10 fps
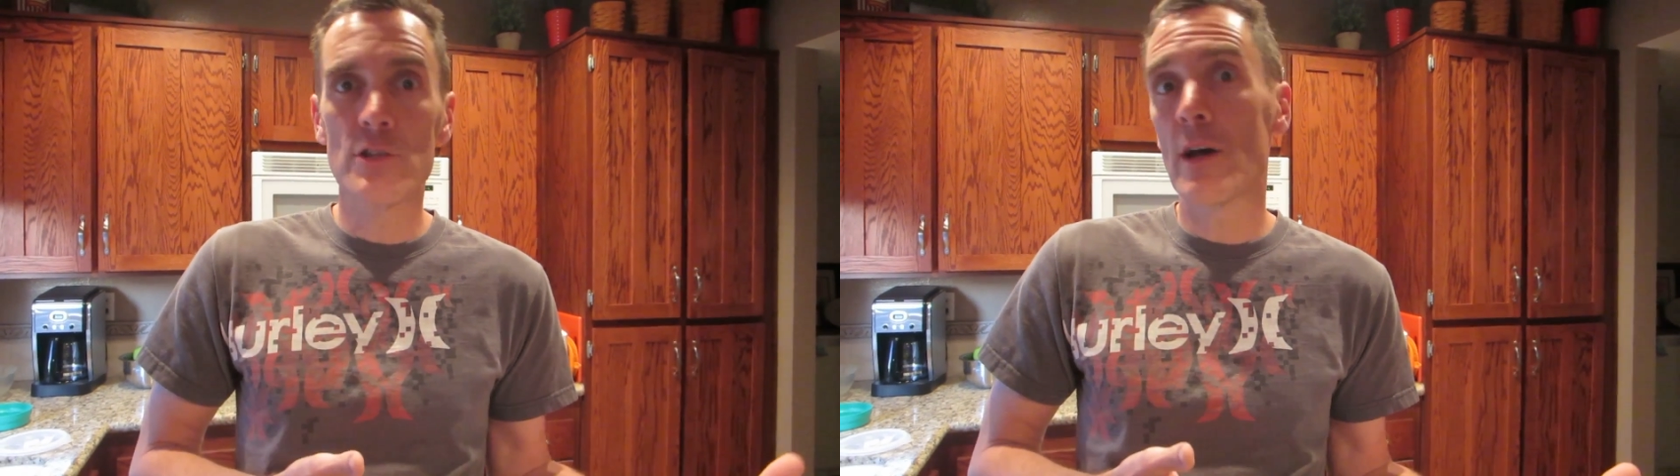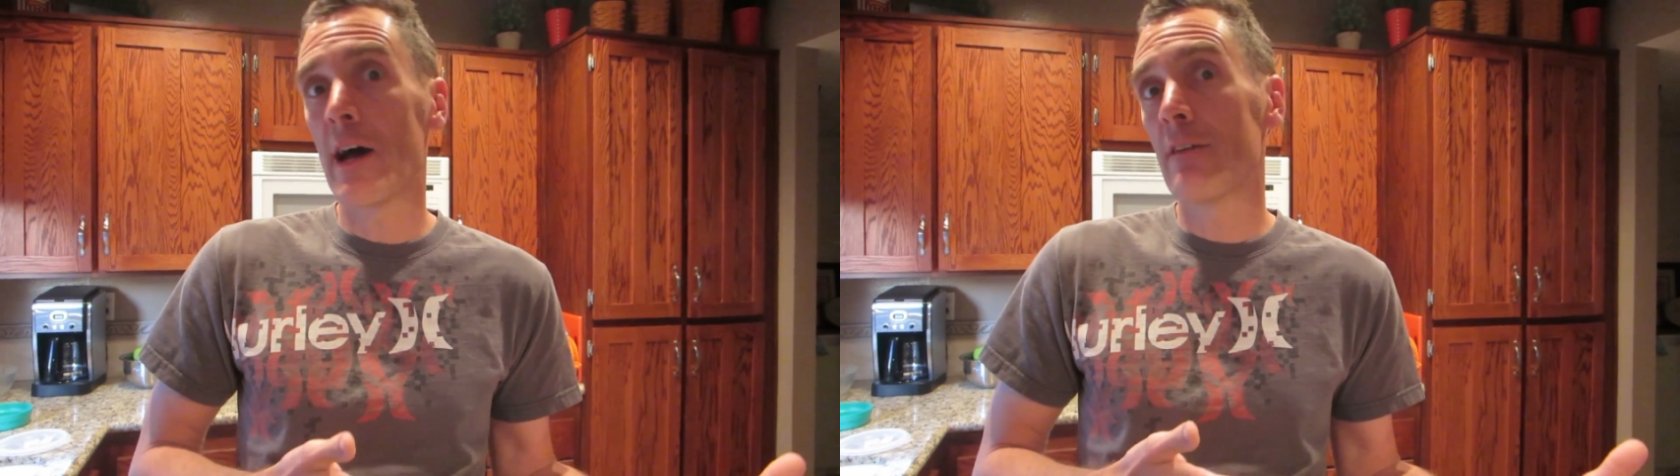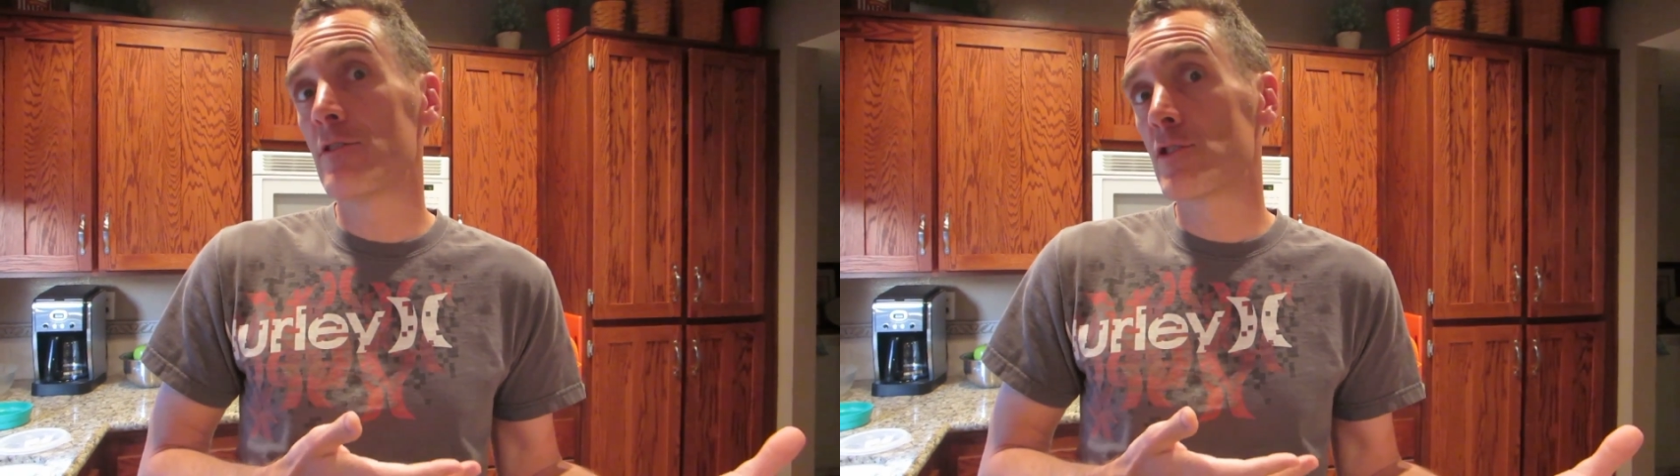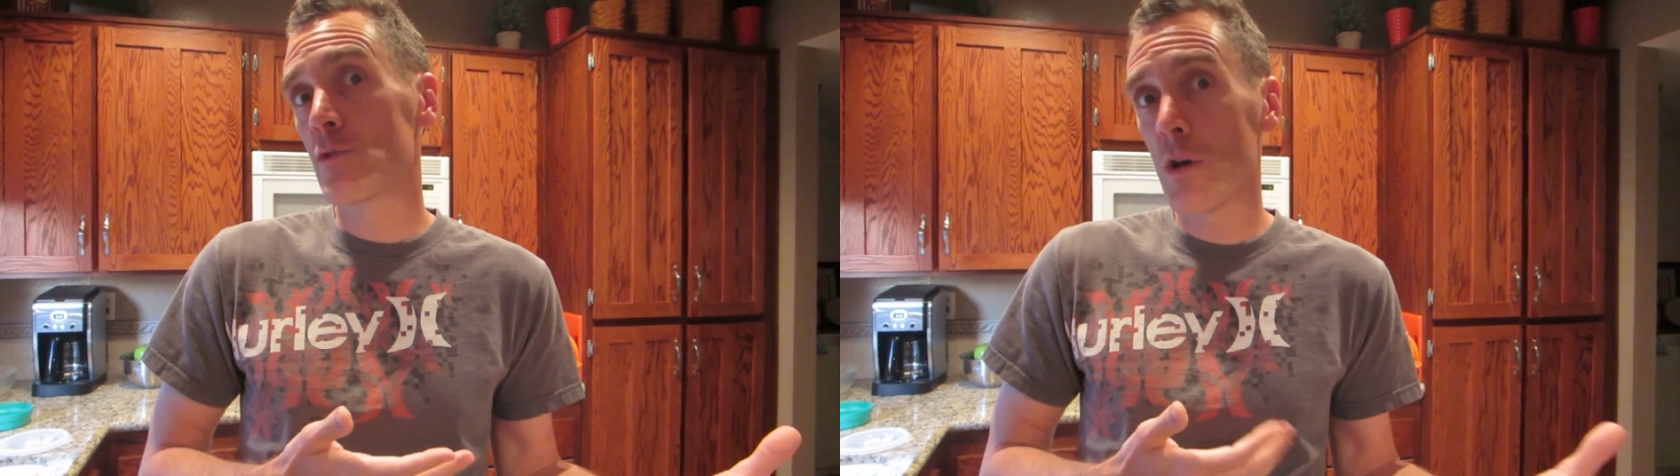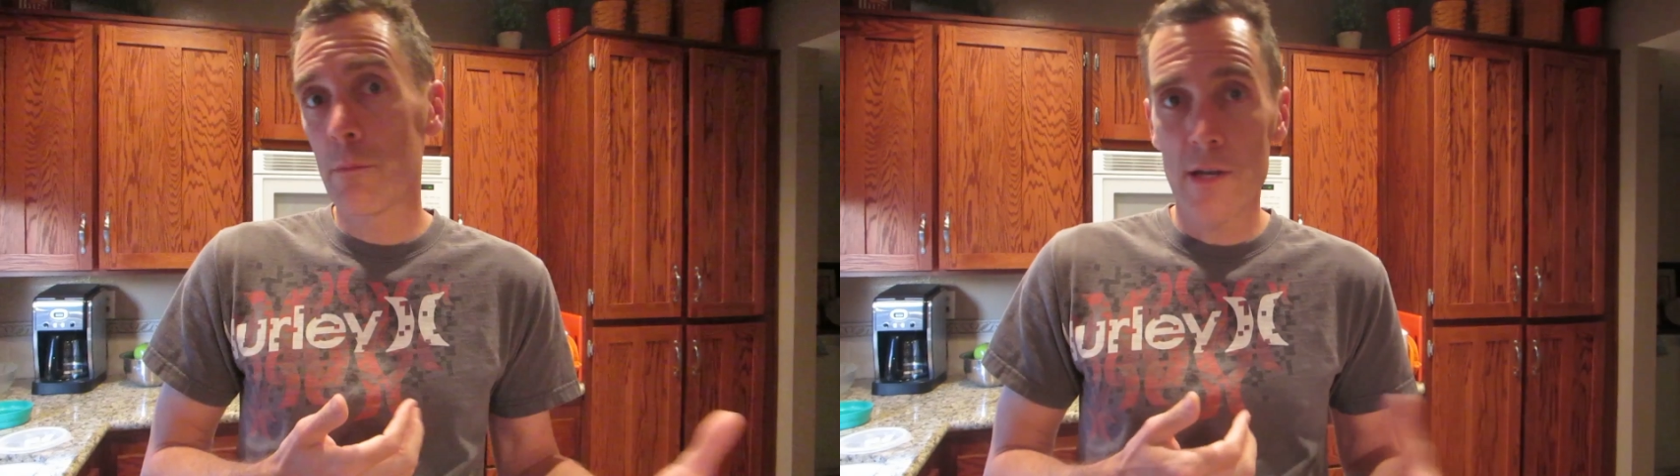Do you have
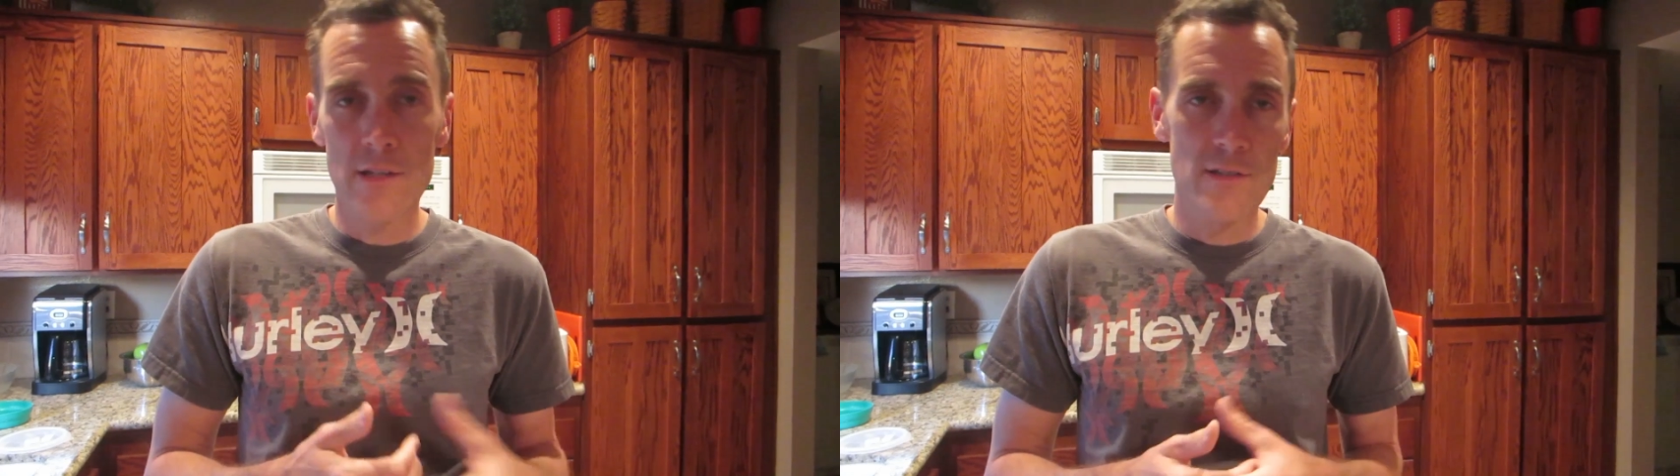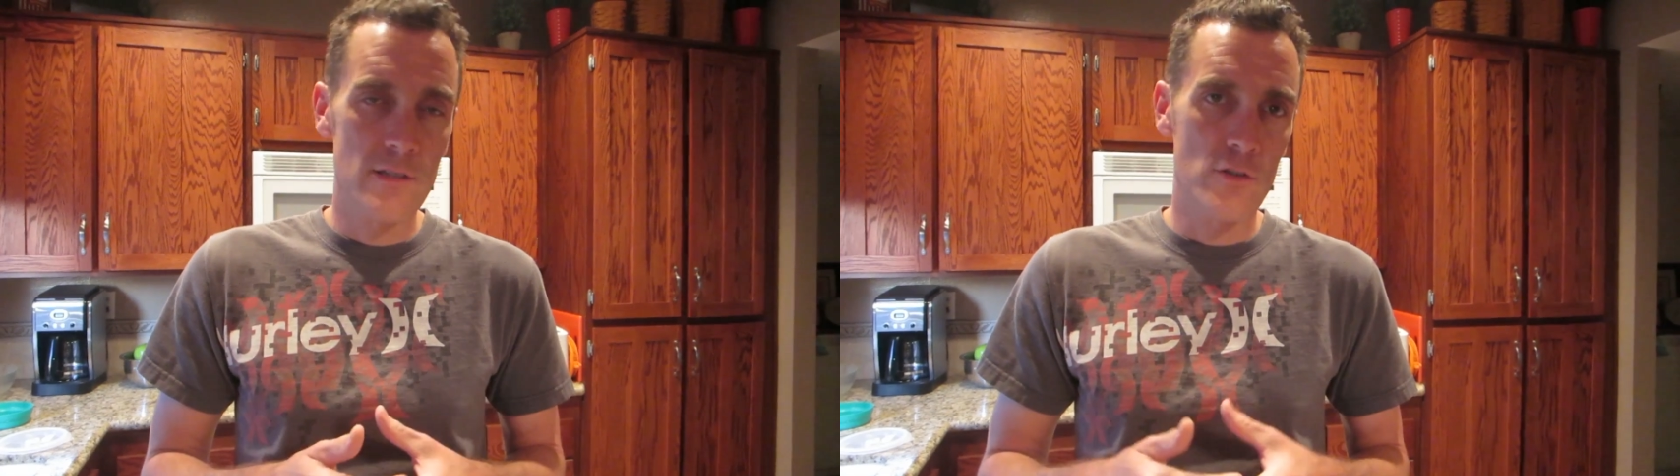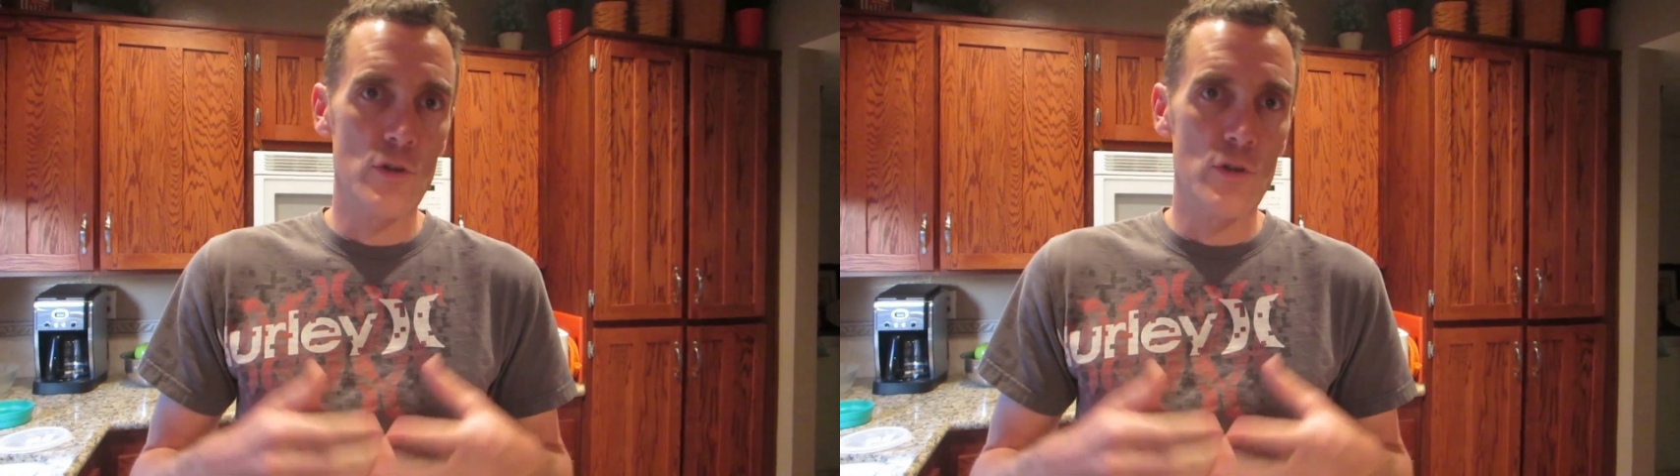soy-based